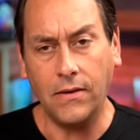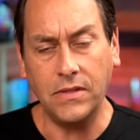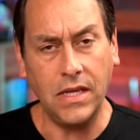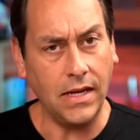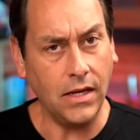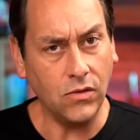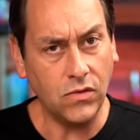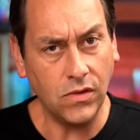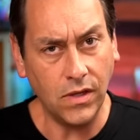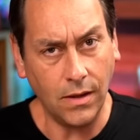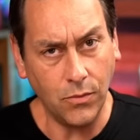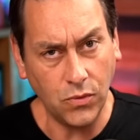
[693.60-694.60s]
take out
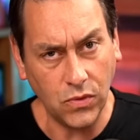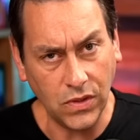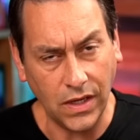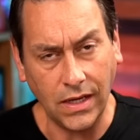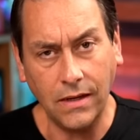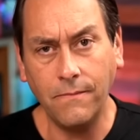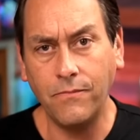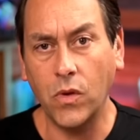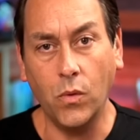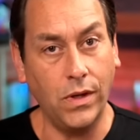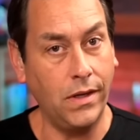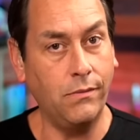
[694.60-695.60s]
Saddam Hussein.
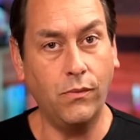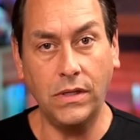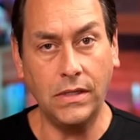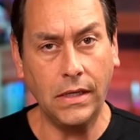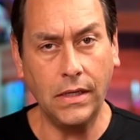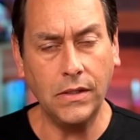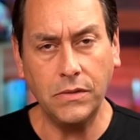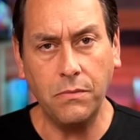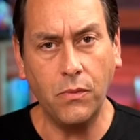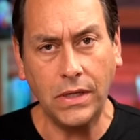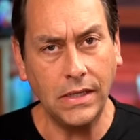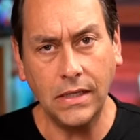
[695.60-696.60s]
We did his
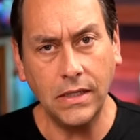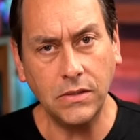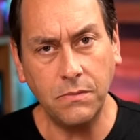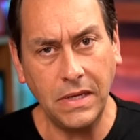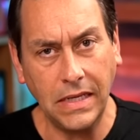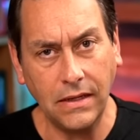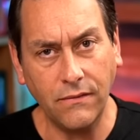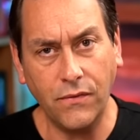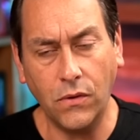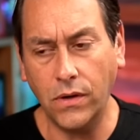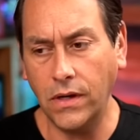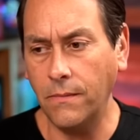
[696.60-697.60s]
bidding
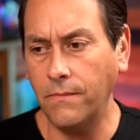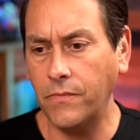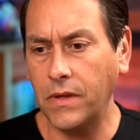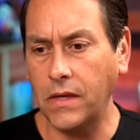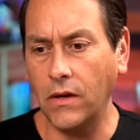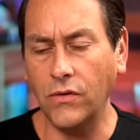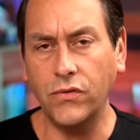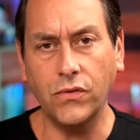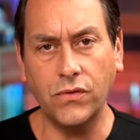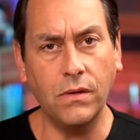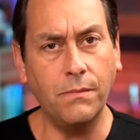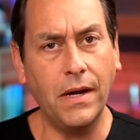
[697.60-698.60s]
for him. He also
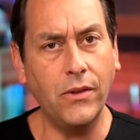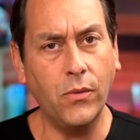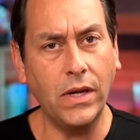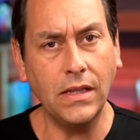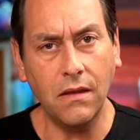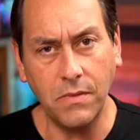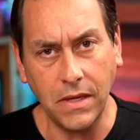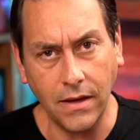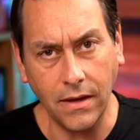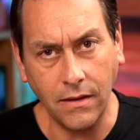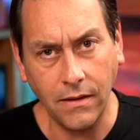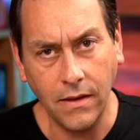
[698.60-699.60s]
said, by the way,
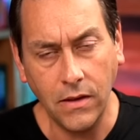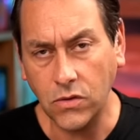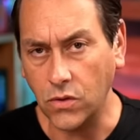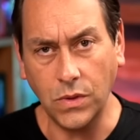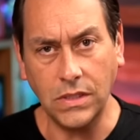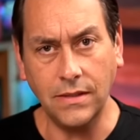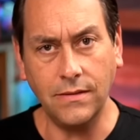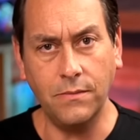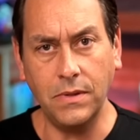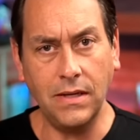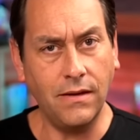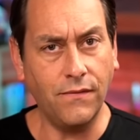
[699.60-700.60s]
Libya. So we did the
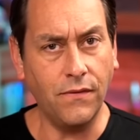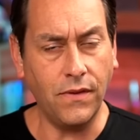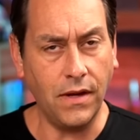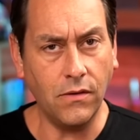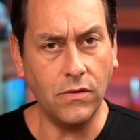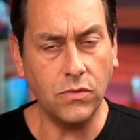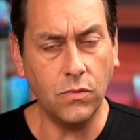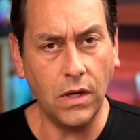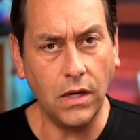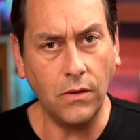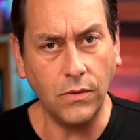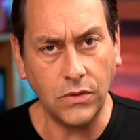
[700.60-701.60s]
bidding for there as
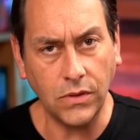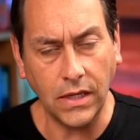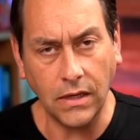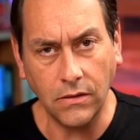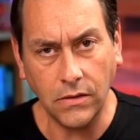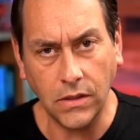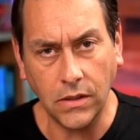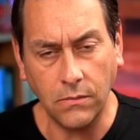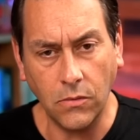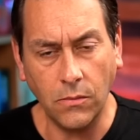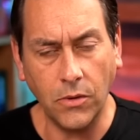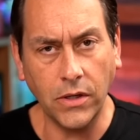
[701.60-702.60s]
well. We took out
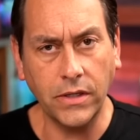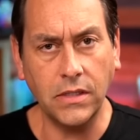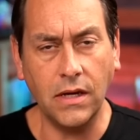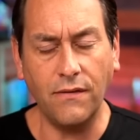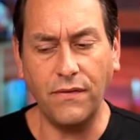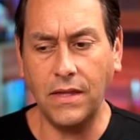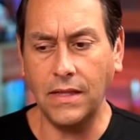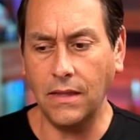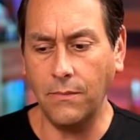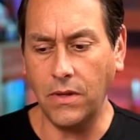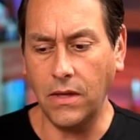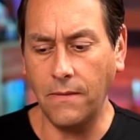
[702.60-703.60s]
Muammar Gaddafi in
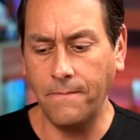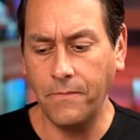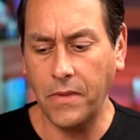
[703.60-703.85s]
Libya.